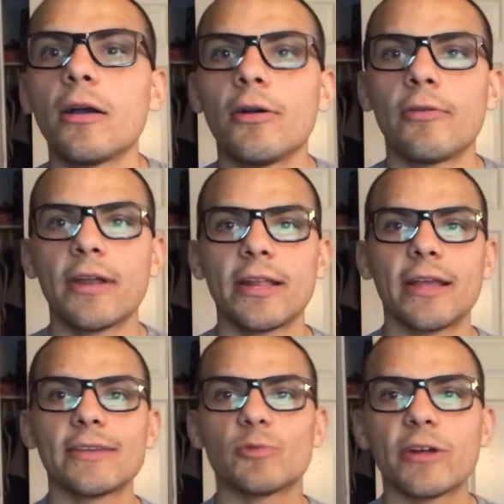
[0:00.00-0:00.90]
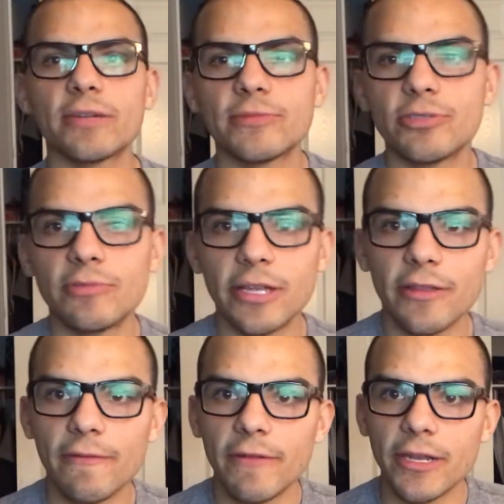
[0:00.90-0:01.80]
Alrighty guys, welcome to
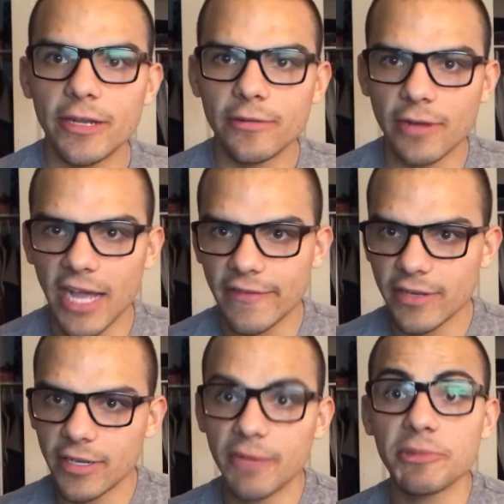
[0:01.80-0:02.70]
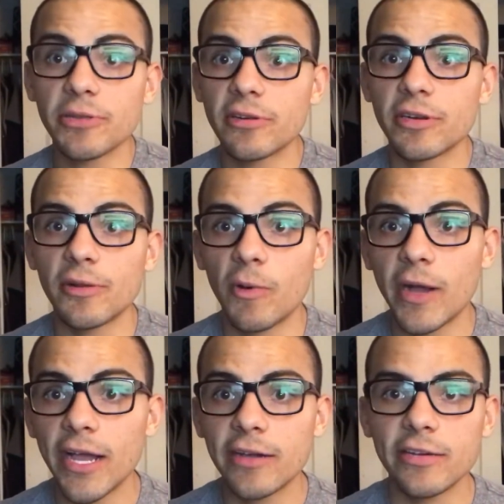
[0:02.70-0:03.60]
another video. Haven't uploaded in a
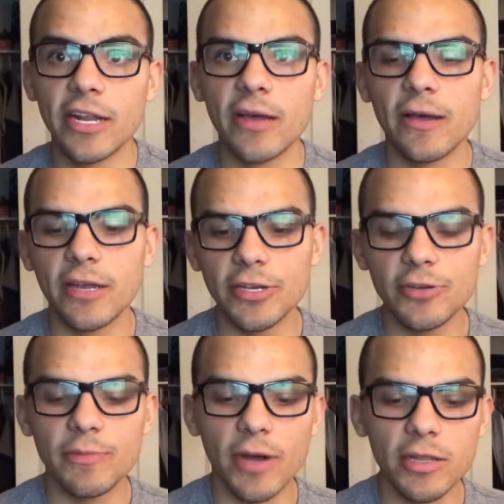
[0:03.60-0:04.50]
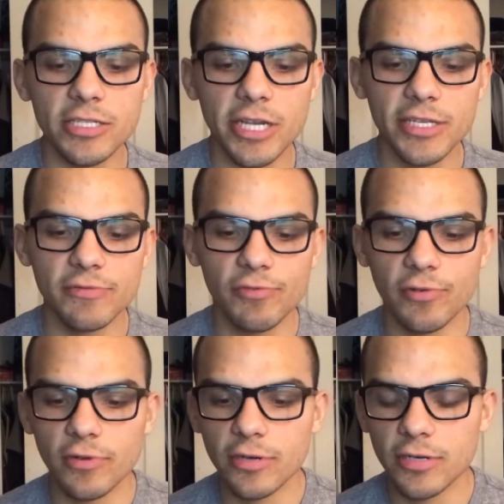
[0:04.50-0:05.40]
while and I do apologize
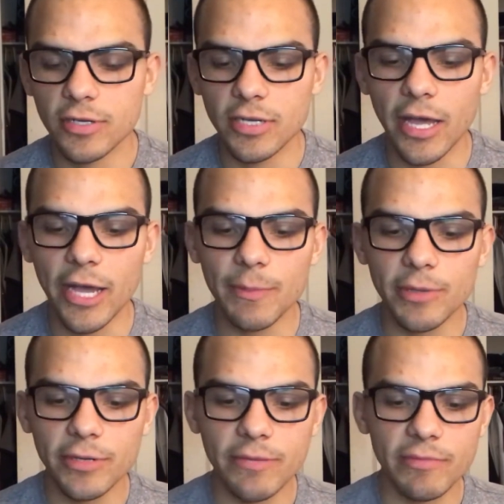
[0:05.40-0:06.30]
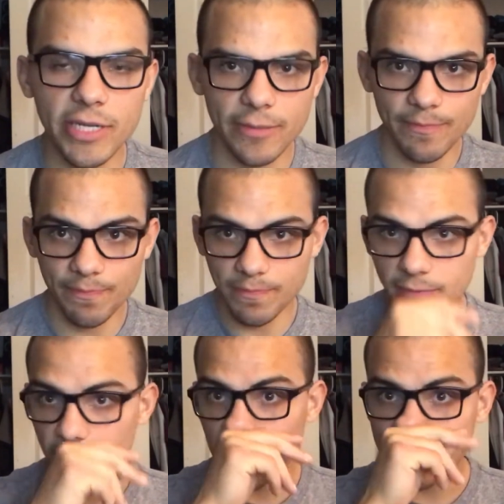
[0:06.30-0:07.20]
for not uploading, but
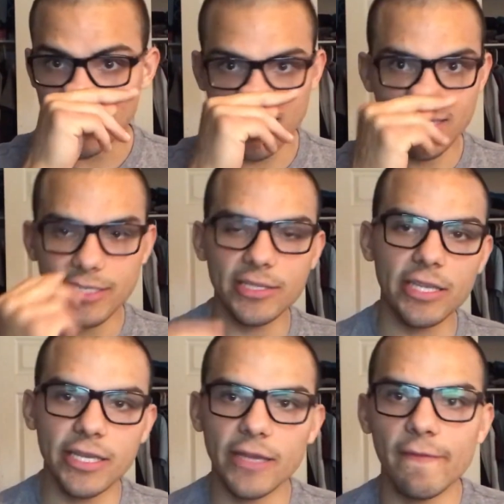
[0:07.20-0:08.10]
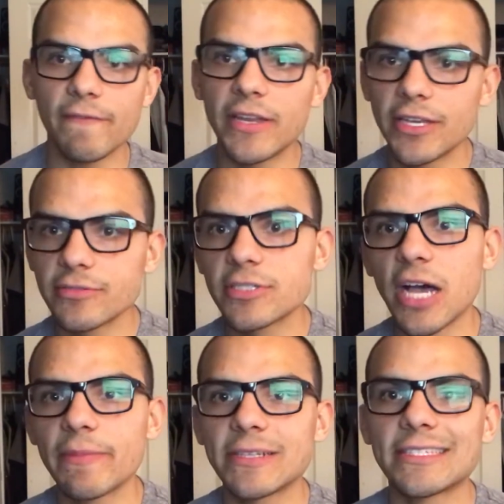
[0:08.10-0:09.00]
let's get into the video
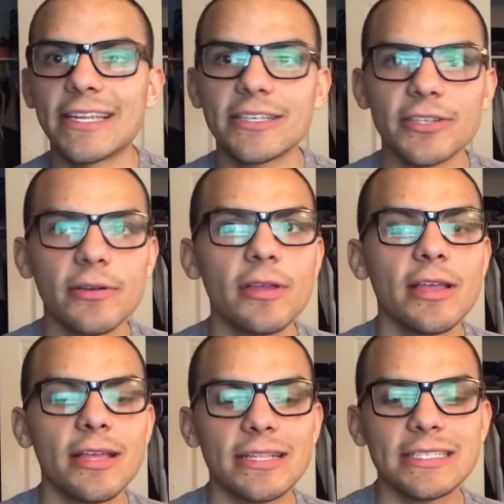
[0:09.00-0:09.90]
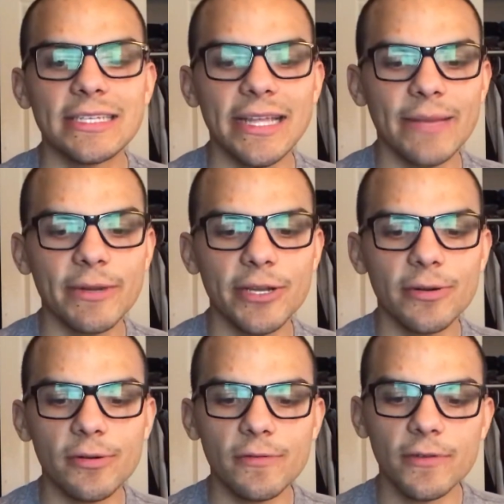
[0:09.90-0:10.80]
topic today. So today I'm going to go
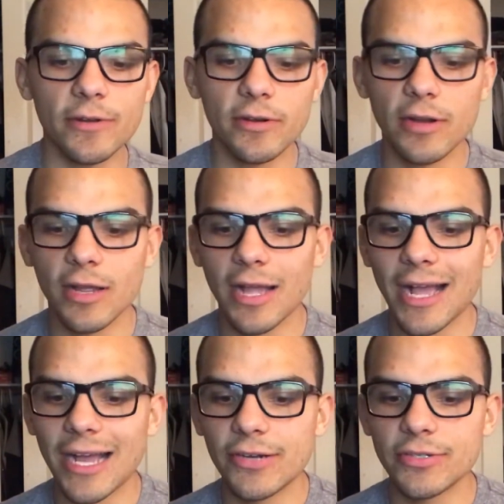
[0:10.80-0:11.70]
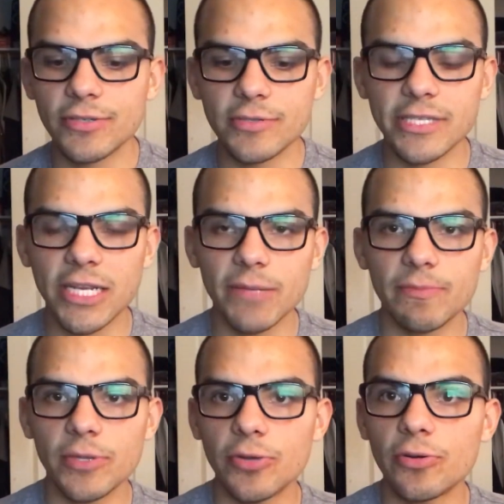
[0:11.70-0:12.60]
over how to set up
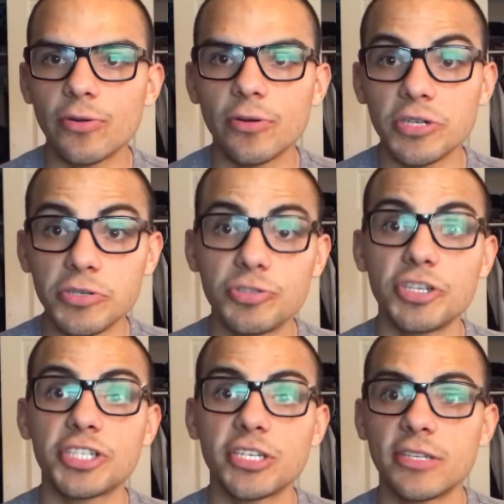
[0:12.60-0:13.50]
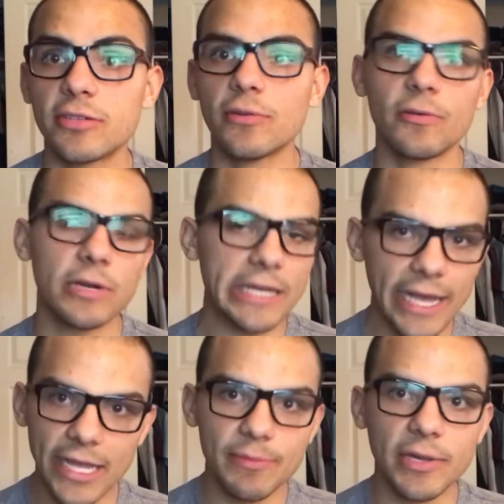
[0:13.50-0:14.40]
your nutrition or
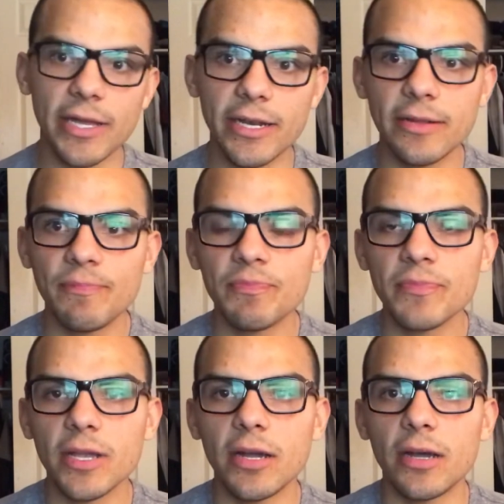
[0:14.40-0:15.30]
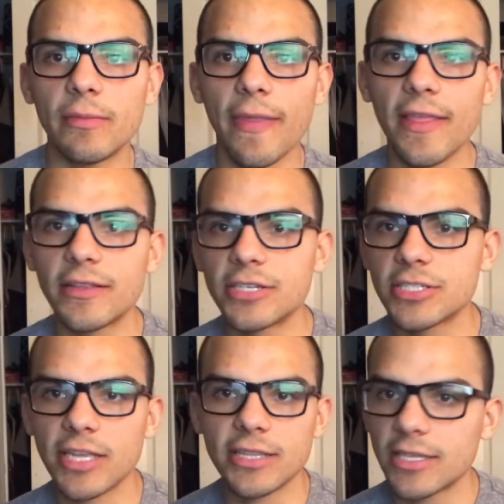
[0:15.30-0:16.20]
diet plan and then
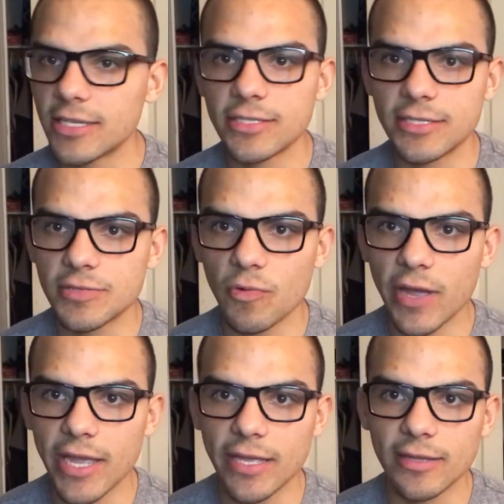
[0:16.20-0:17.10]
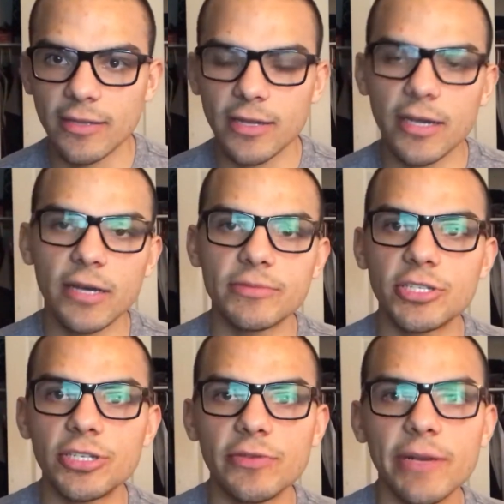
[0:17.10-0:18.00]
just like the easiest way
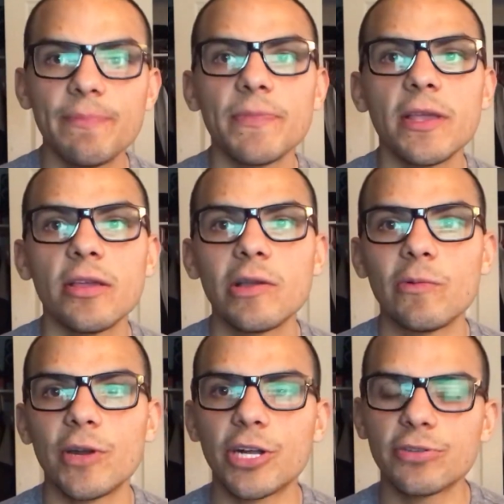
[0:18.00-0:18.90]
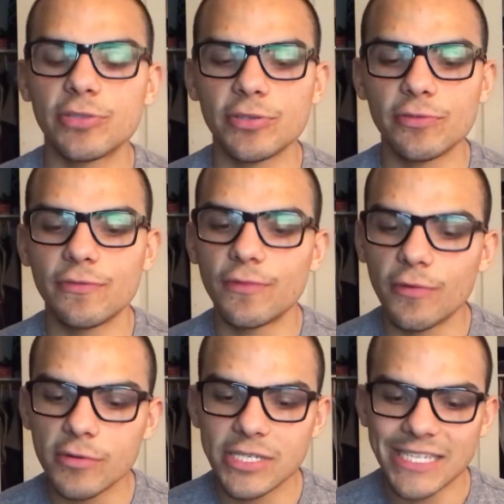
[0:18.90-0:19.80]
to do it. We're going to go through
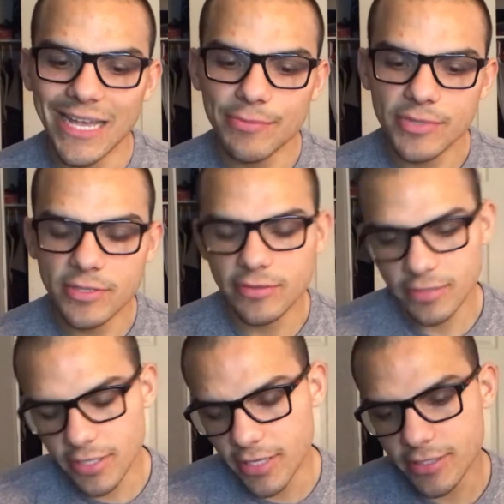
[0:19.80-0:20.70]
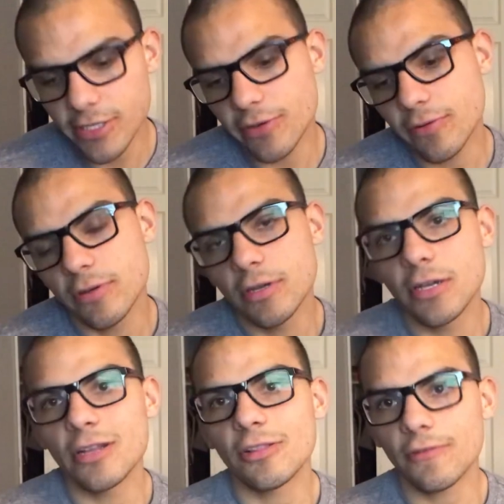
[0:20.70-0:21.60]
4 steps. Okay, so
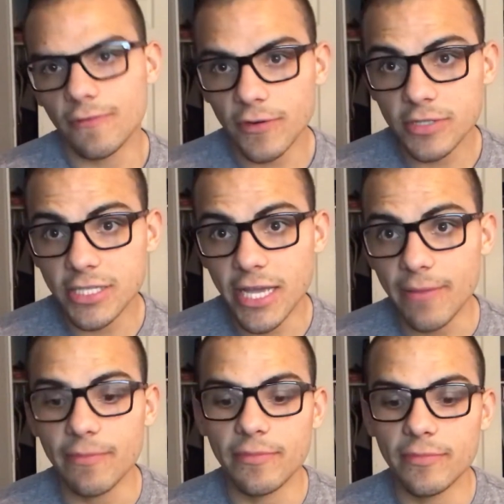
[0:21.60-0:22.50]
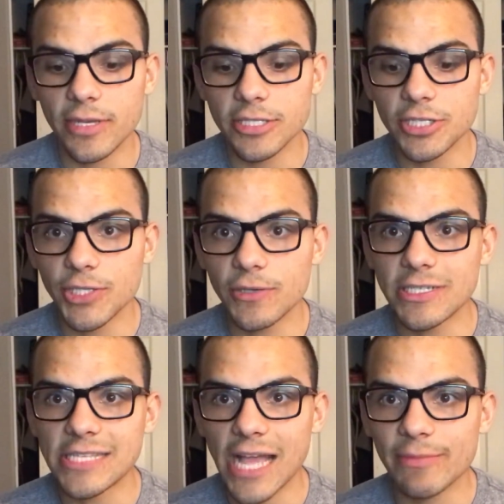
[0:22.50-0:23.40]
the first step is to
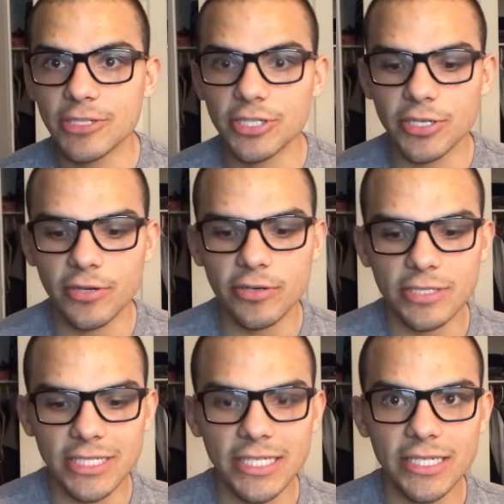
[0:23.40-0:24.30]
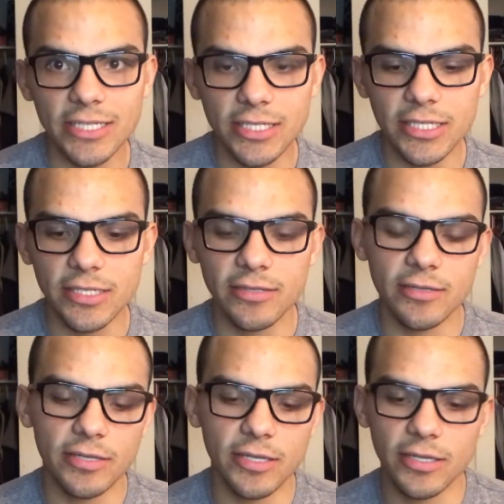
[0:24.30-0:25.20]
establish your
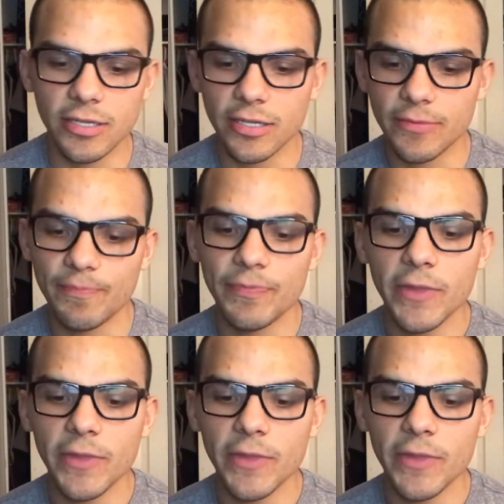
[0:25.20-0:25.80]
TDEE.